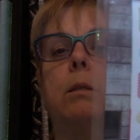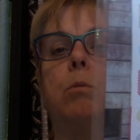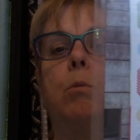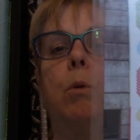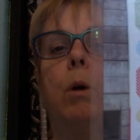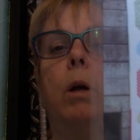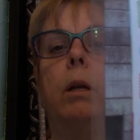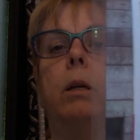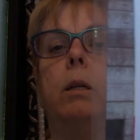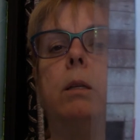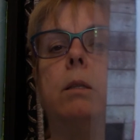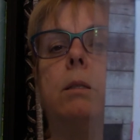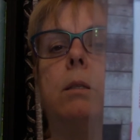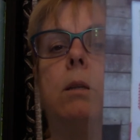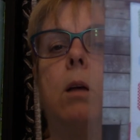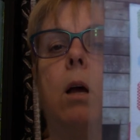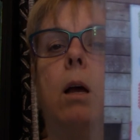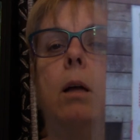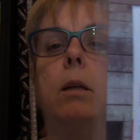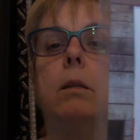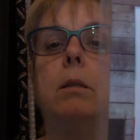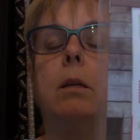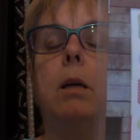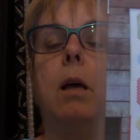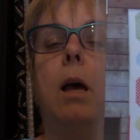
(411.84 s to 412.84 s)
one. It's
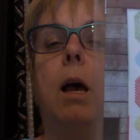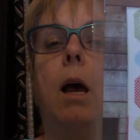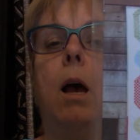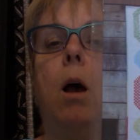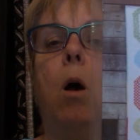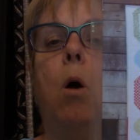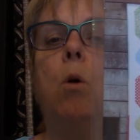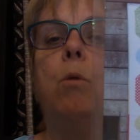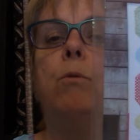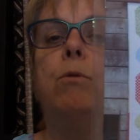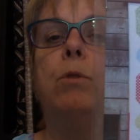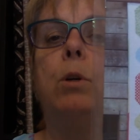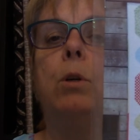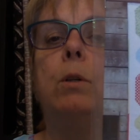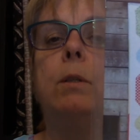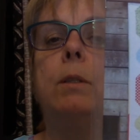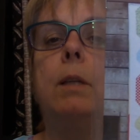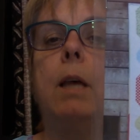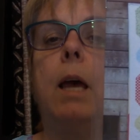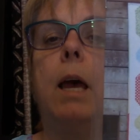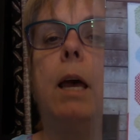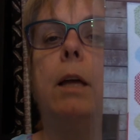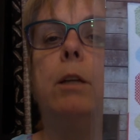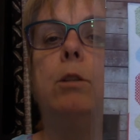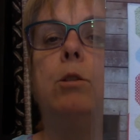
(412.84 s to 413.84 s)
got ovals
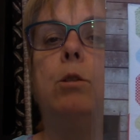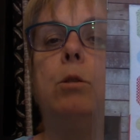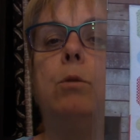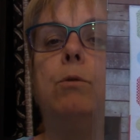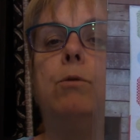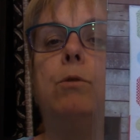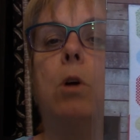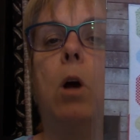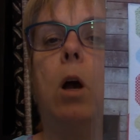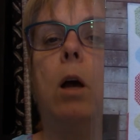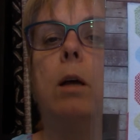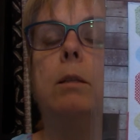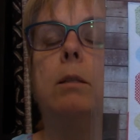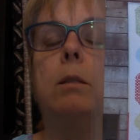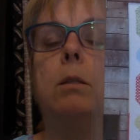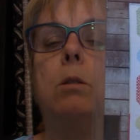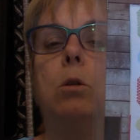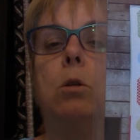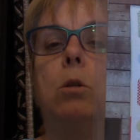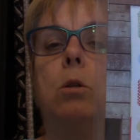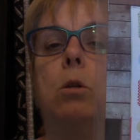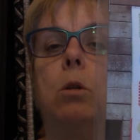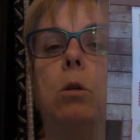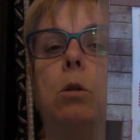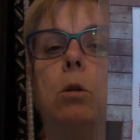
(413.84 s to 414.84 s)
and you've got
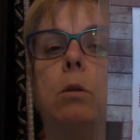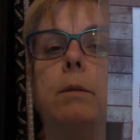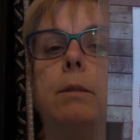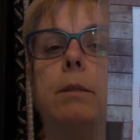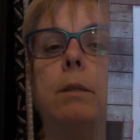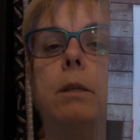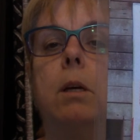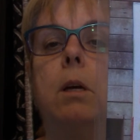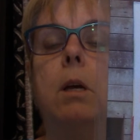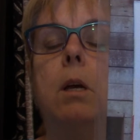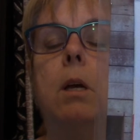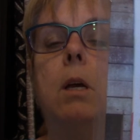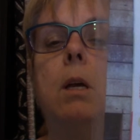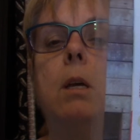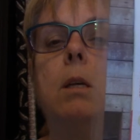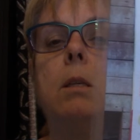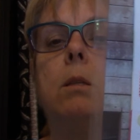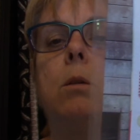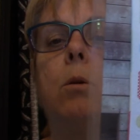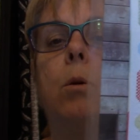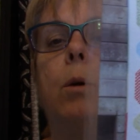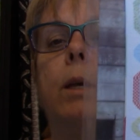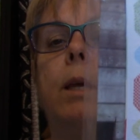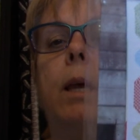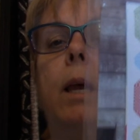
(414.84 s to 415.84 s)
circles.
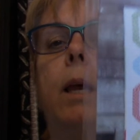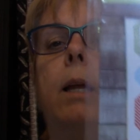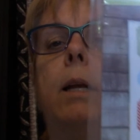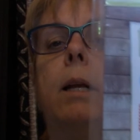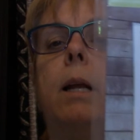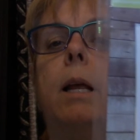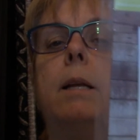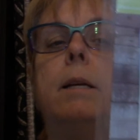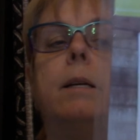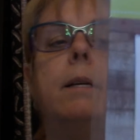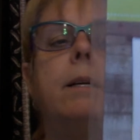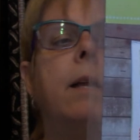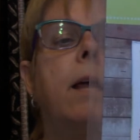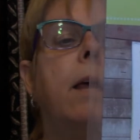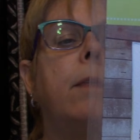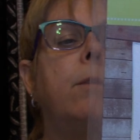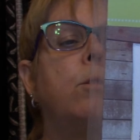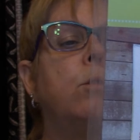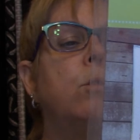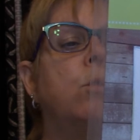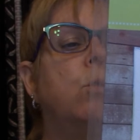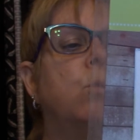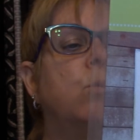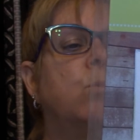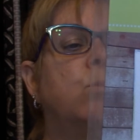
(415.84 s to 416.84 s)
So again,
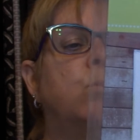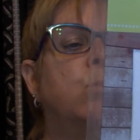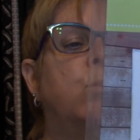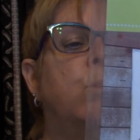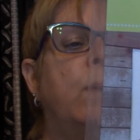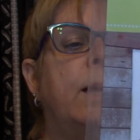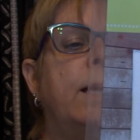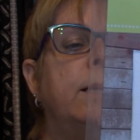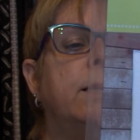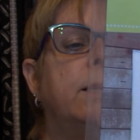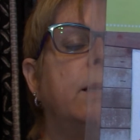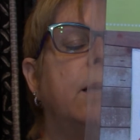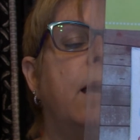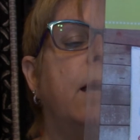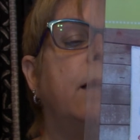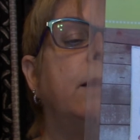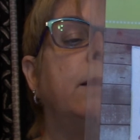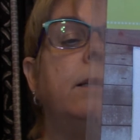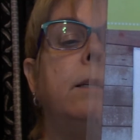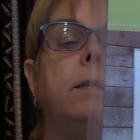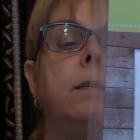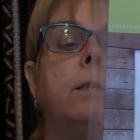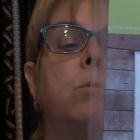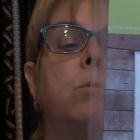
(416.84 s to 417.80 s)
another great, and these